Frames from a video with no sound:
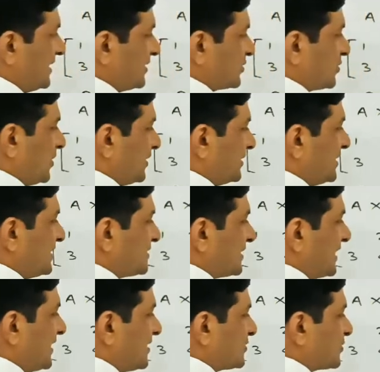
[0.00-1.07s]
So on this
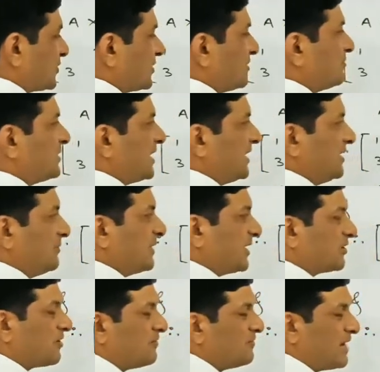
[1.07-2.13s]
side also keep the
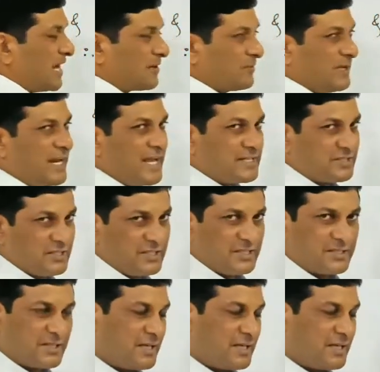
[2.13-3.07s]
element of R1 as it is.